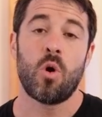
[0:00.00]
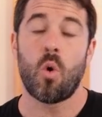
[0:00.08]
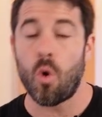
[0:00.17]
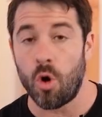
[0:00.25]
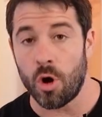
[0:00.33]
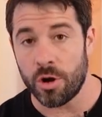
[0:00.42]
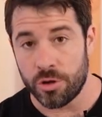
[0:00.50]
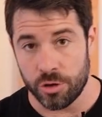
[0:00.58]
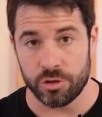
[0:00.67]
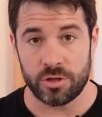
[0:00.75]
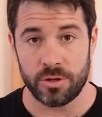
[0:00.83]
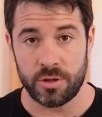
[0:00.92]
or
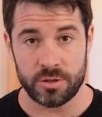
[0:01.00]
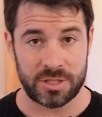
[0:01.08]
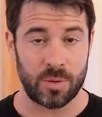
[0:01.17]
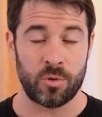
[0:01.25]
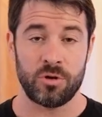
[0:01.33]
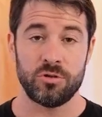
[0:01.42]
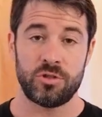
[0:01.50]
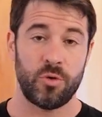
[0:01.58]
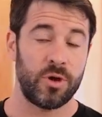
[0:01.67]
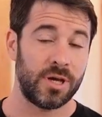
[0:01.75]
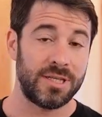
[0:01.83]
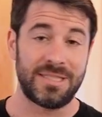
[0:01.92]
you're someone who's
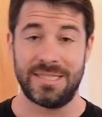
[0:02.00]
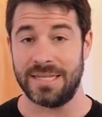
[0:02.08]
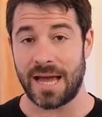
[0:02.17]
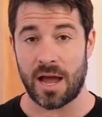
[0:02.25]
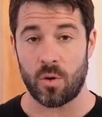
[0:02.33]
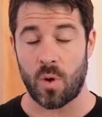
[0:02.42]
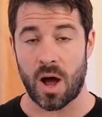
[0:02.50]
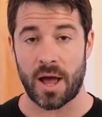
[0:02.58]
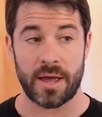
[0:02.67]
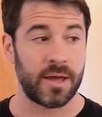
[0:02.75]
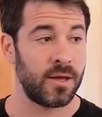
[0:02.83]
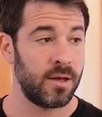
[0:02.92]
doing a
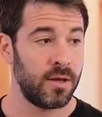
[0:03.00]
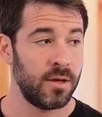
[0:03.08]
DIY